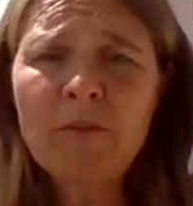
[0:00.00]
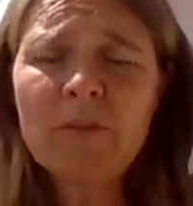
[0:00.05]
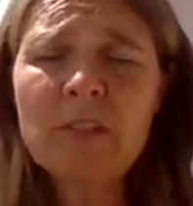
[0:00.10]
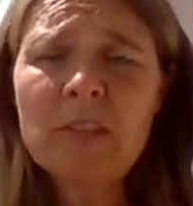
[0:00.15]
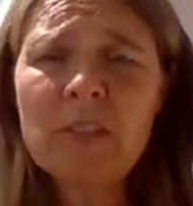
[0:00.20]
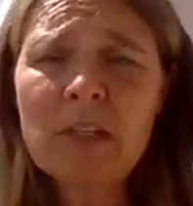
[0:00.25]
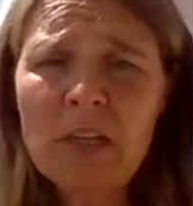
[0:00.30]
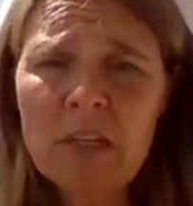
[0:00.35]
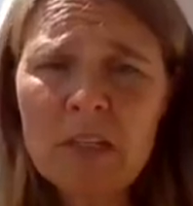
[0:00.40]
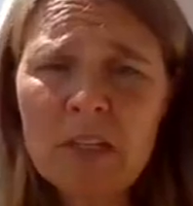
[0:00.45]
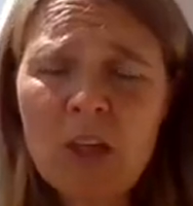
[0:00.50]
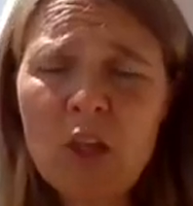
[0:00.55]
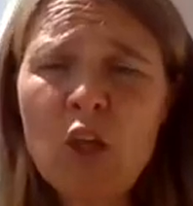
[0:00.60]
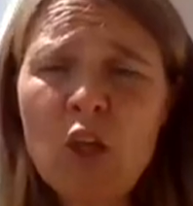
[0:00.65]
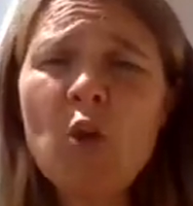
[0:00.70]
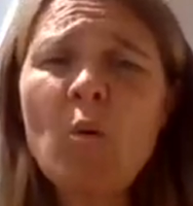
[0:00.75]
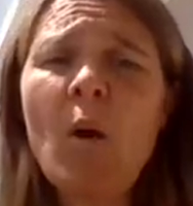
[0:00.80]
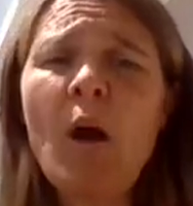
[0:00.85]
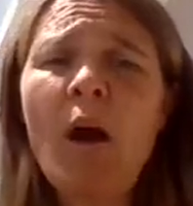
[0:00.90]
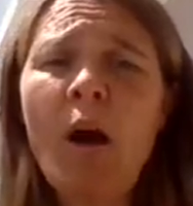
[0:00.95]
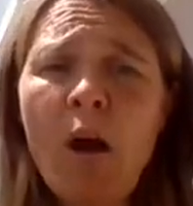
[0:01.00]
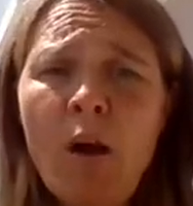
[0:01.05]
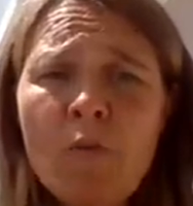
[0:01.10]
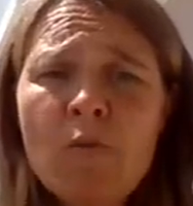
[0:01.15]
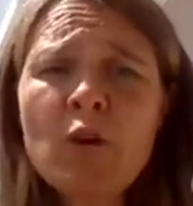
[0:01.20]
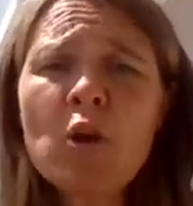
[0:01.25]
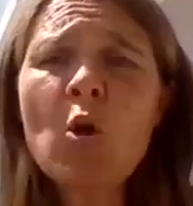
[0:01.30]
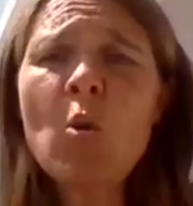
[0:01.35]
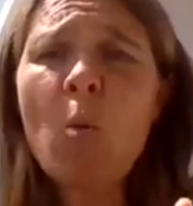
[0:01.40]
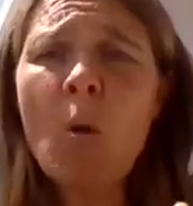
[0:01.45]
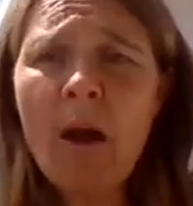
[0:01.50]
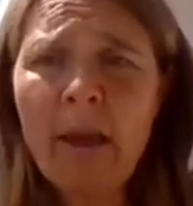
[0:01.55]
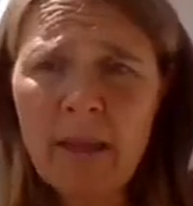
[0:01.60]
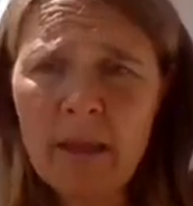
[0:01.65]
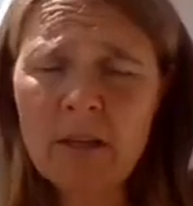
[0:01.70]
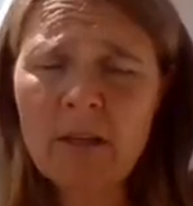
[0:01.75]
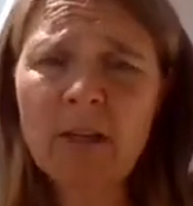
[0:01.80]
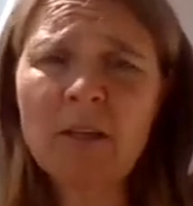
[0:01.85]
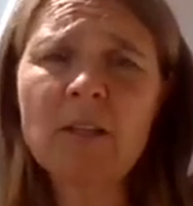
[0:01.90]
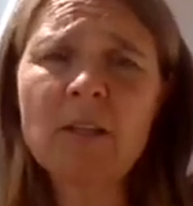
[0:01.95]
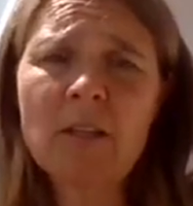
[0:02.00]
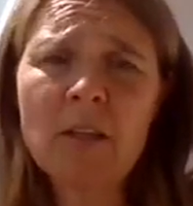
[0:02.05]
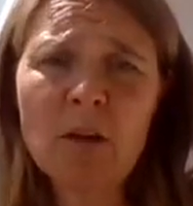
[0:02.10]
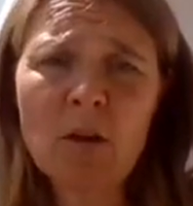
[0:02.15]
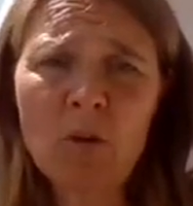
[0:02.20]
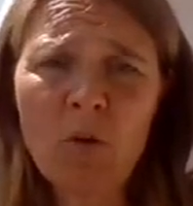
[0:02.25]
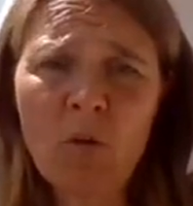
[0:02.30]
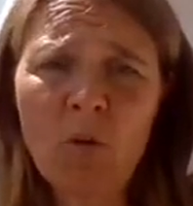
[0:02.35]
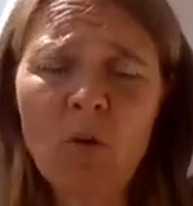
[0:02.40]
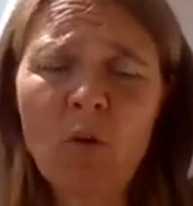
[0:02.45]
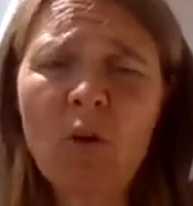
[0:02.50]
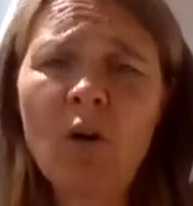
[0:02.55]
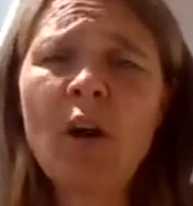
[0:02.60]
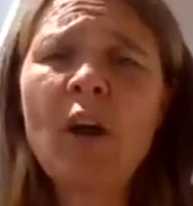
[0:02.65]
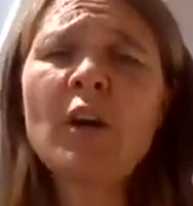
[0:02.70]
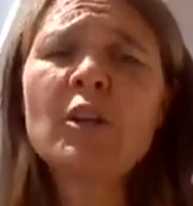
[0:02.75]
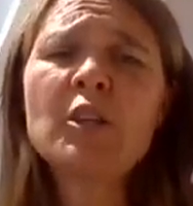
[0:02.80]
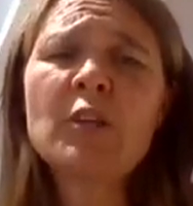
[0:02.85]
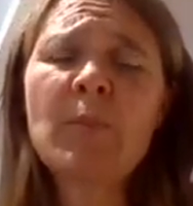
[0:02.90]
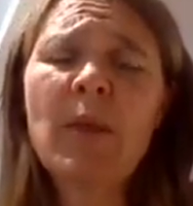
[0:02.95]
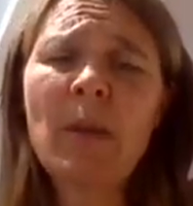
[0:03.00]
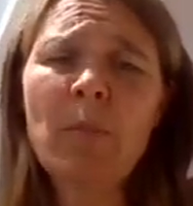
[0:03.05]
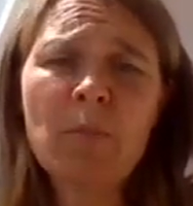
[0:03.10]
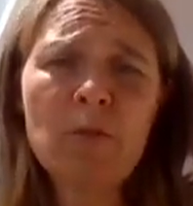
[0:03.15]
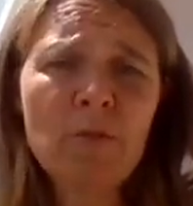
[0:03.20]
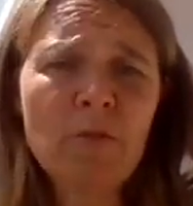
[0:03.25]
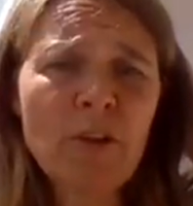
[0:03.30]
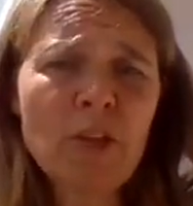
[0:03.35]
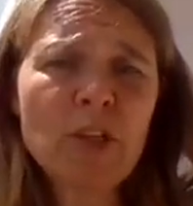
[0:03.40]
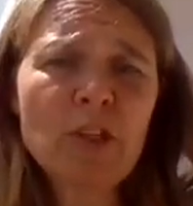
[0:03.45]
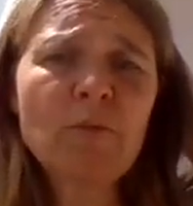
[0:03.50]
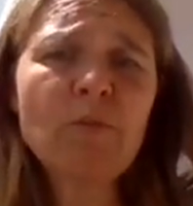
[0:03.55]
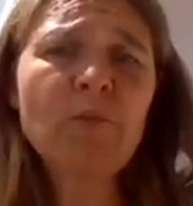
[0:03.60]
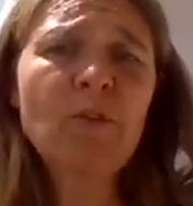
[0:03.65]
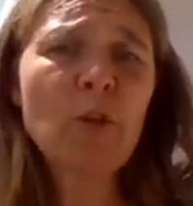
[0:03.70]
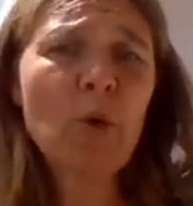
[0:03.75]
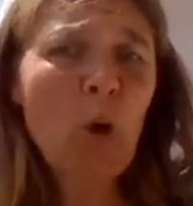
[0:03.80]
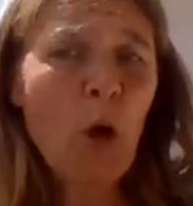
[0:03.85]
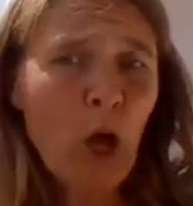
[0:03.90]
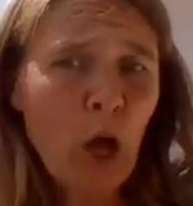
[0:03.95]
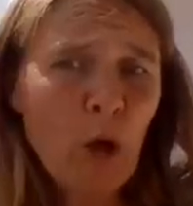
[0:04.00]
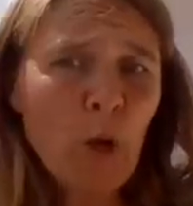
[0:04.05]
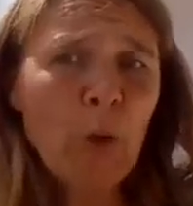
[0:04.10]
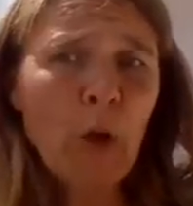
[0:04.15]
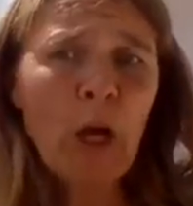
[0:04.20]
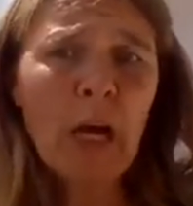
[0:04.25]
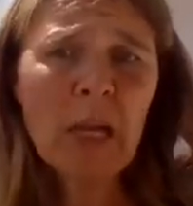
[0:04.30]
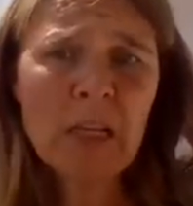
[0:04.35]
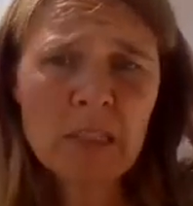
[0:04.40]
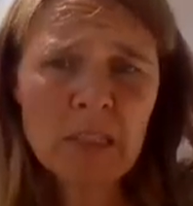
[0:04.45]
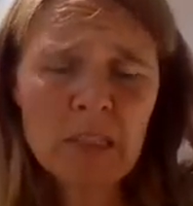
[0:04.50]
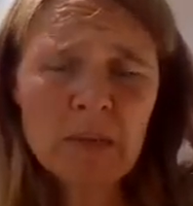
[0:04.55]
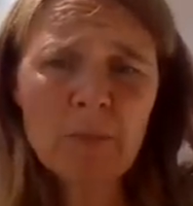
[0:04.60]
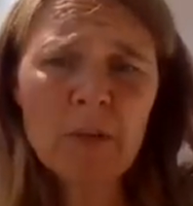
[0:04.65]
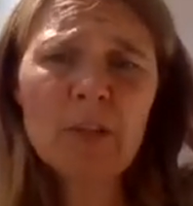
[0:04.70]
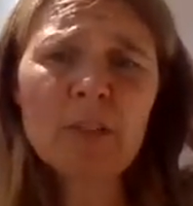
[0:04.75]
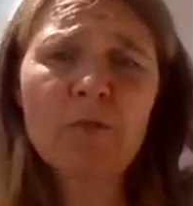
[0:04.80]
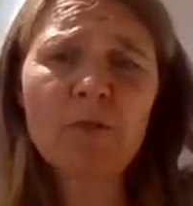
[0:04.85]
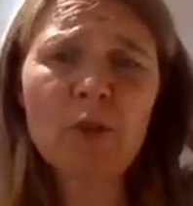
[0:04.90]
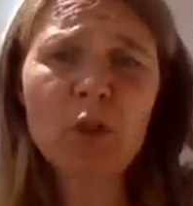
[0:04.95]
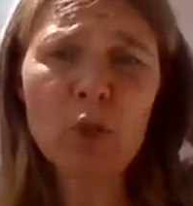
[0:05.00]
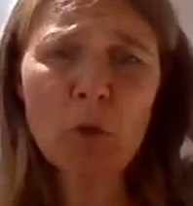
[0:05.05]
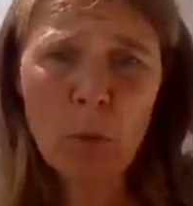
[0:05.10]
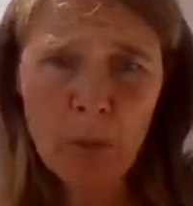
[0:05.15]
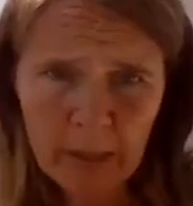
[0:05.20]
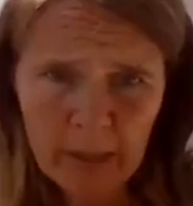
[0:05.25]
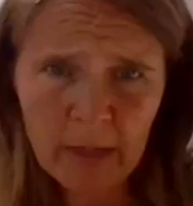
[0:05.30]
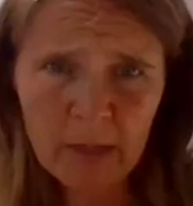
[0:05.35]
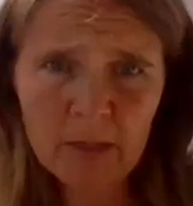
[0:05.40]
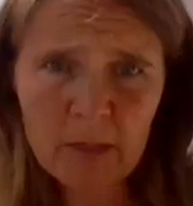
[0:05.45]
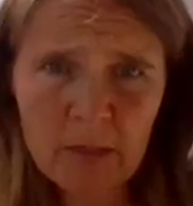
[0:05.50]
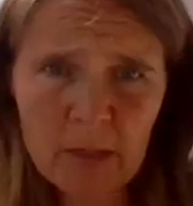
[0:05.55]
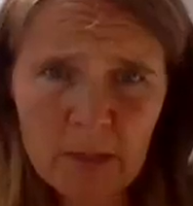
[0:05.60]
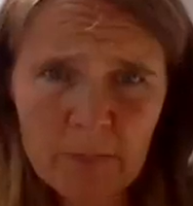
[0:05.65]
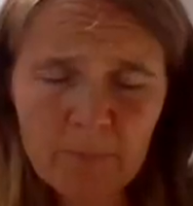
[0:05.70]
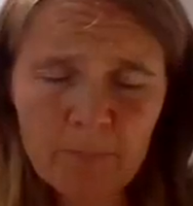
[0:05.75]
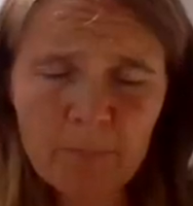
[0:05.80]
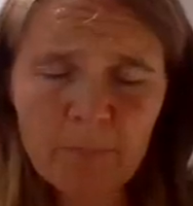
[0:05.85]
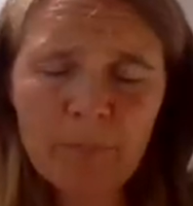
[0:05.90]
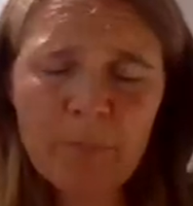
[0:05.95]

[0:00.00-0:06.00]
facility, you are required under the law to make provision for your own customers for toilets.